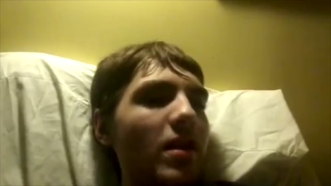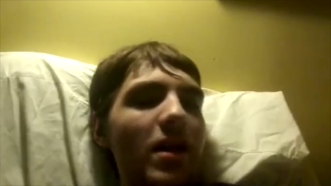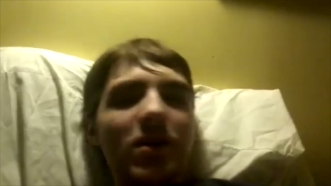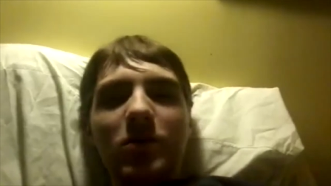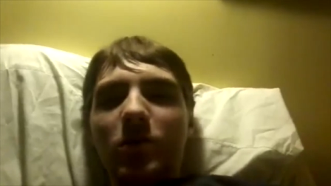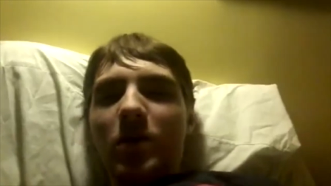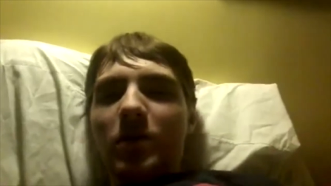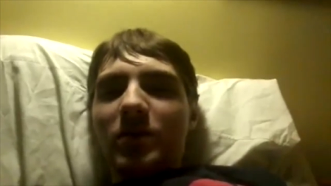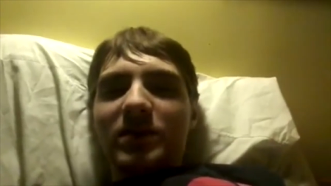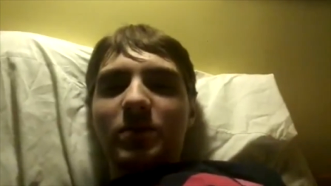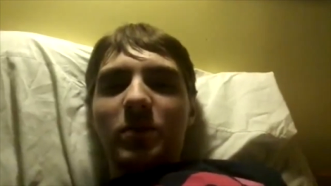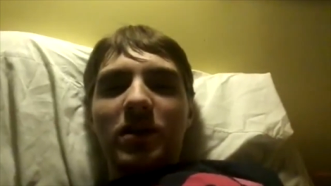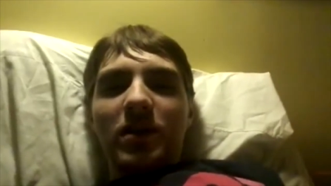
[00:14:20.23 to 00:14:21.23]
I don't know why I'm
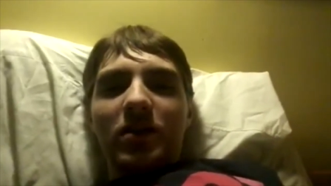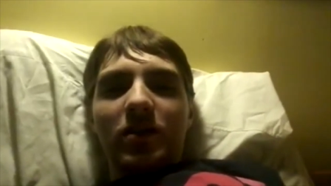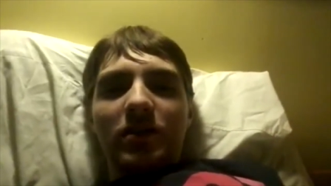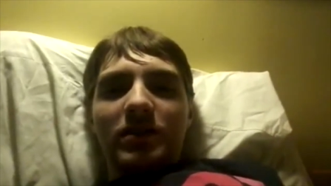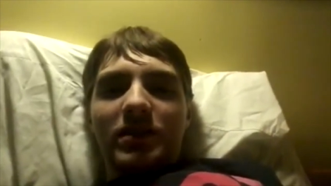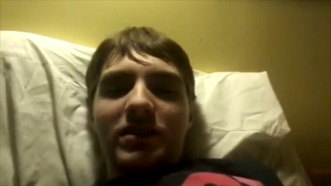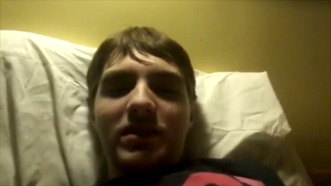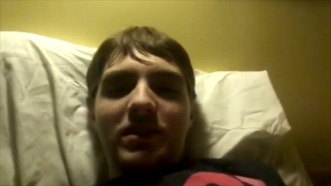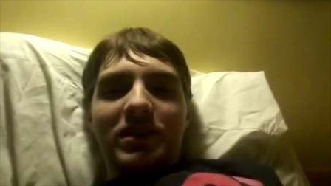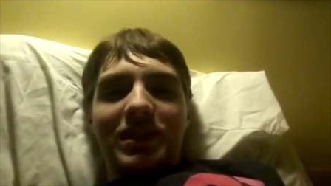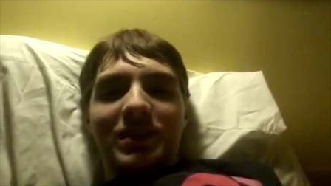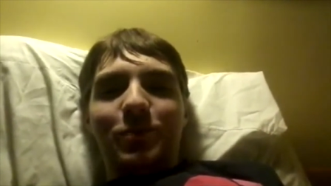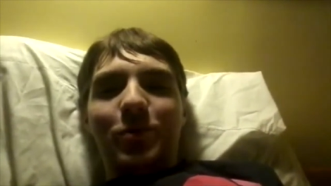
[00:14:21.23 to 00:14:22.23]
explaining all this, since this
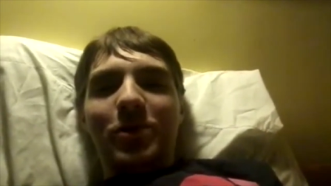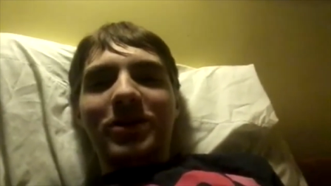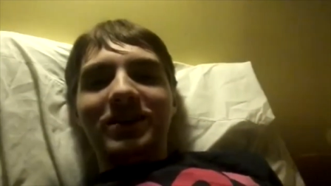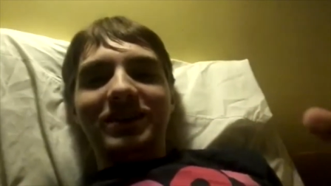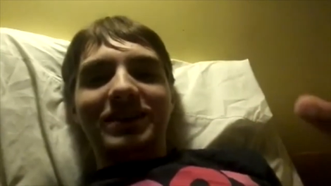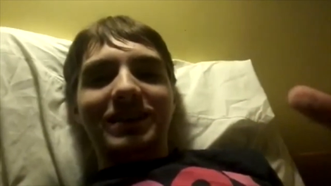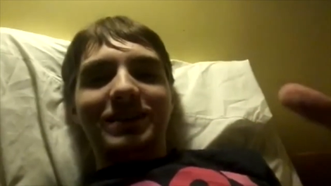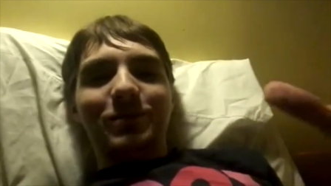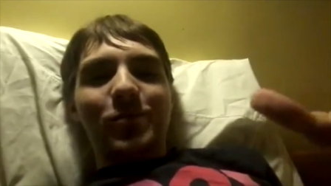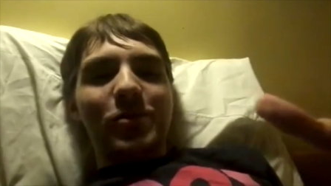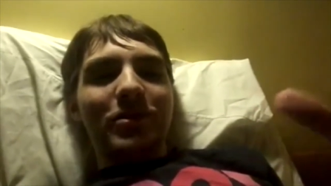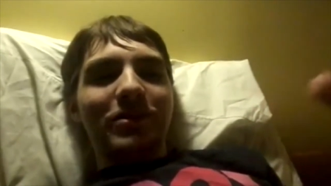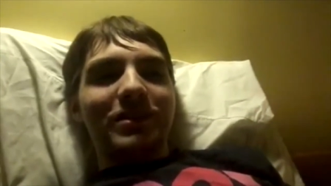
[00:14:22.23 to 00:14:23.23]
is the
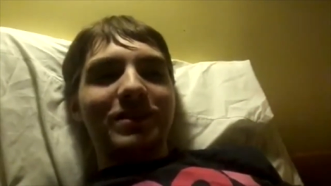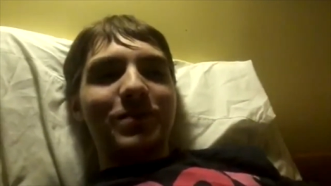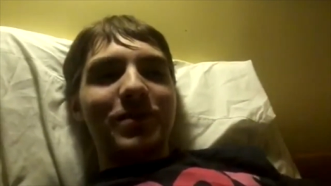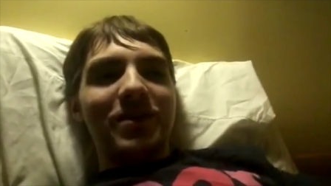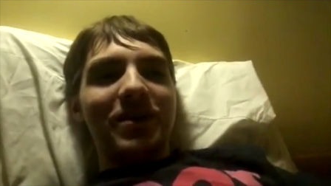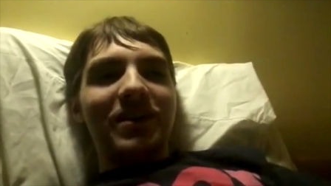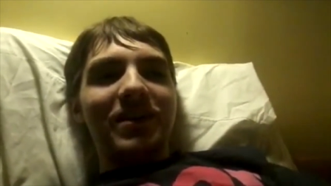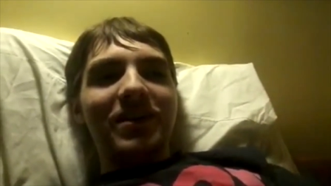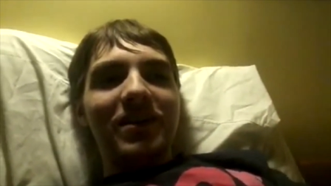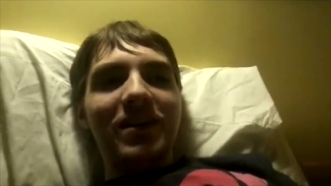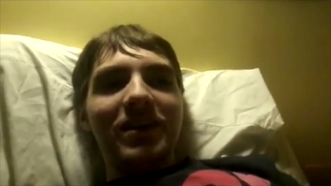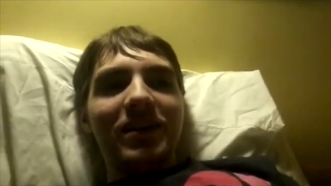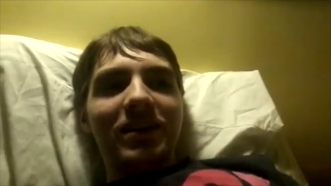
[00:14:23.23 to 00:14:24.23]
spoilers part.
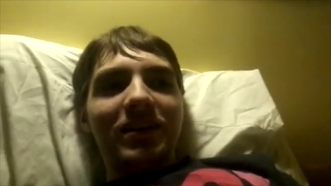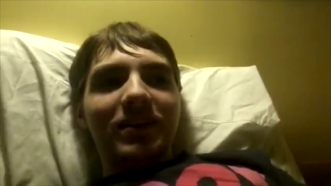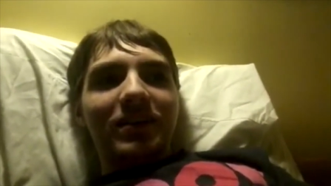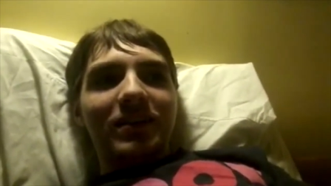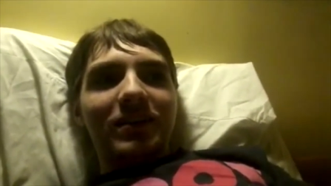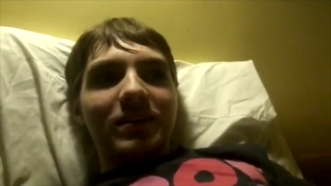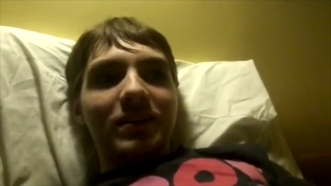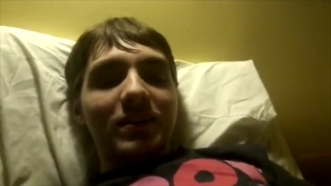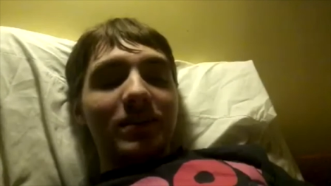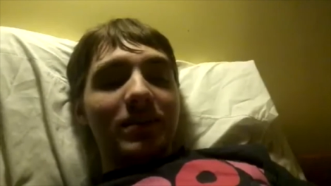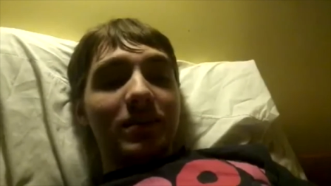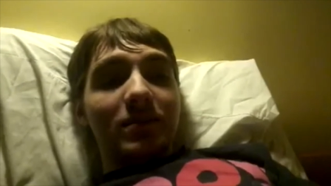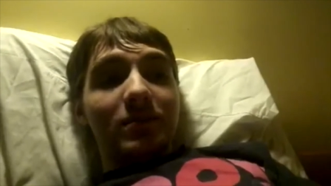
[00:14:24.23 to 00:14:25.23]

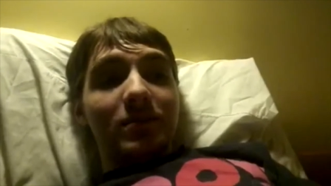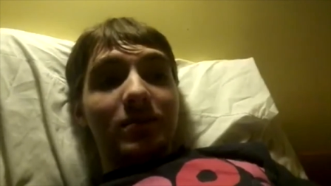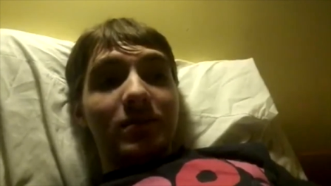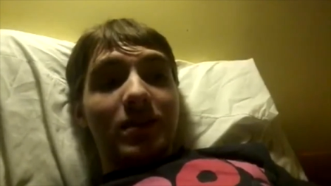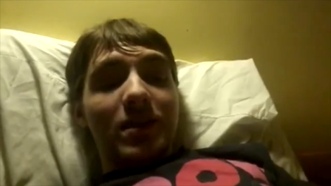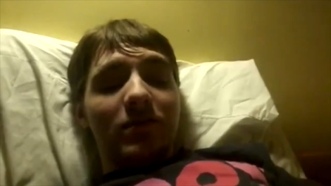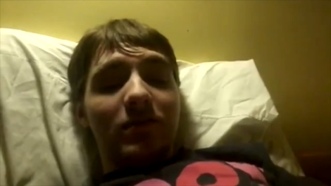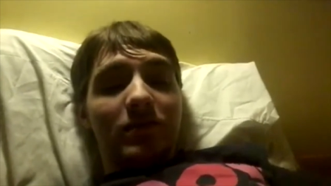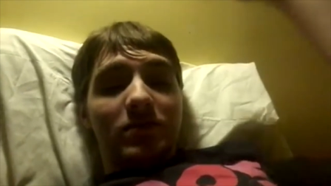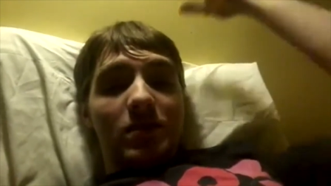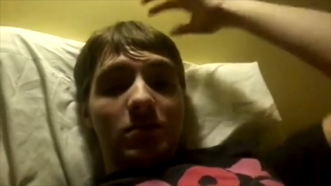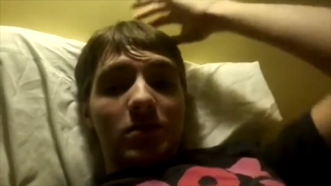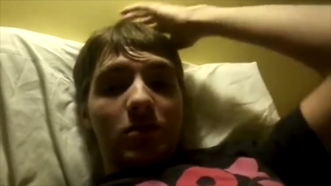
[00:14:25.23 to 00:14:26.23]
I haven't
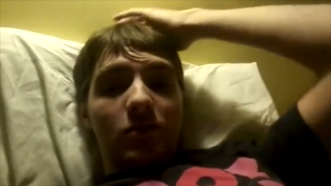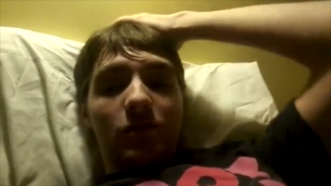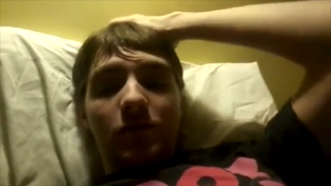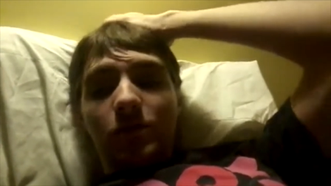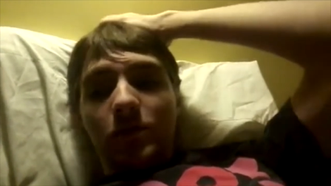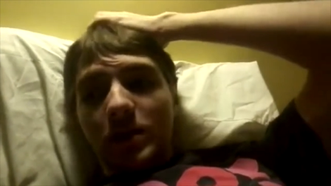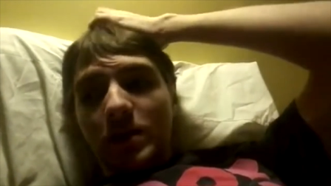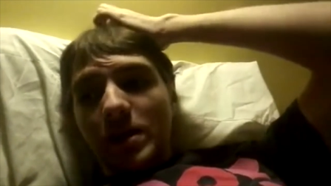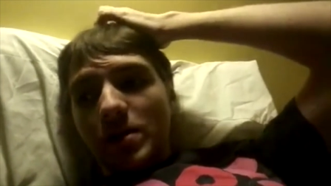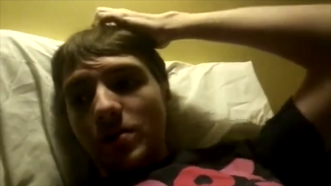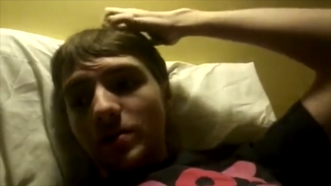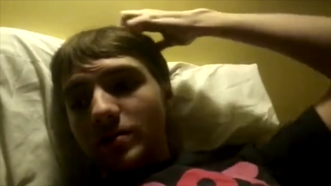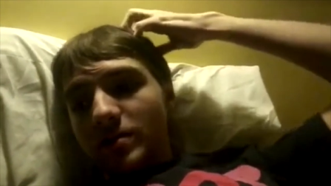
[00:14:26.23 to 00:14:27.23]
slept in over 48
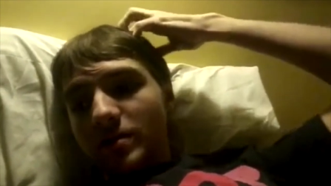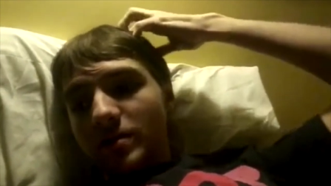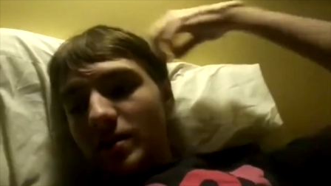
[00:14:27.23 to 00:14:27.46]
hours.